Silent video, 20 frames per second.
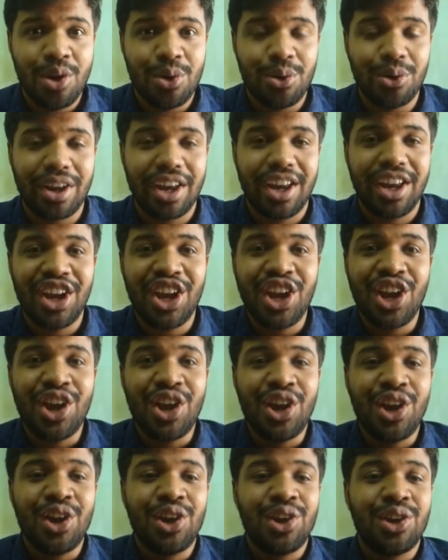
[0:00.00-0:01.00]
Okay,
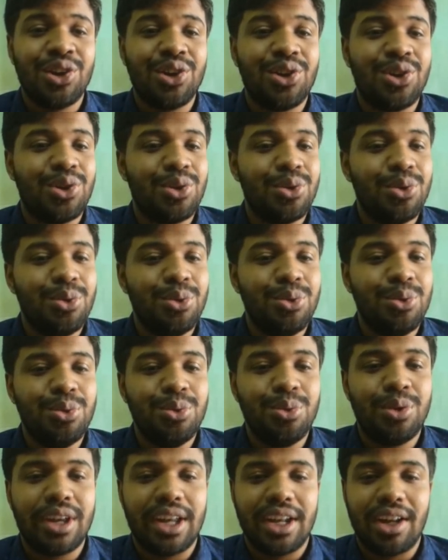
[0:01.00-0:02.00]

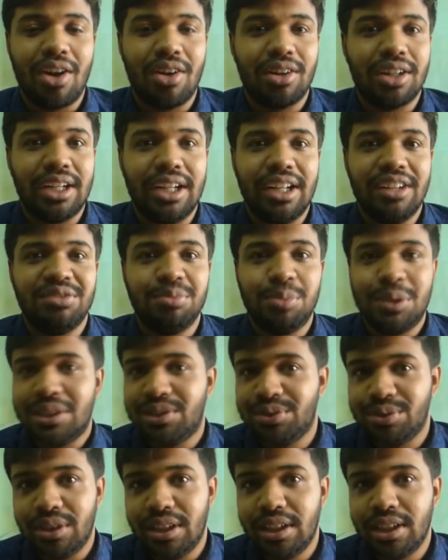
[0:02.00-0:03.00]
you cannot live
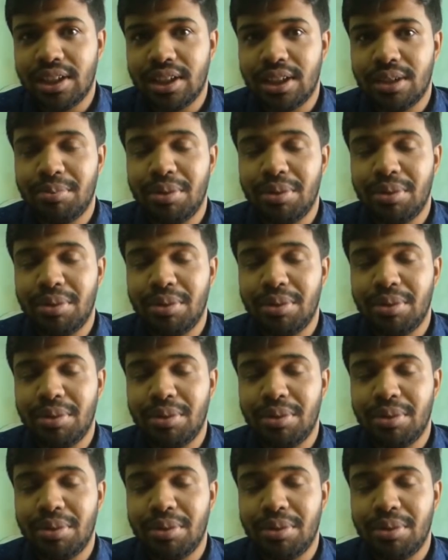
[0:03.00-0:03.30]
peacefully here.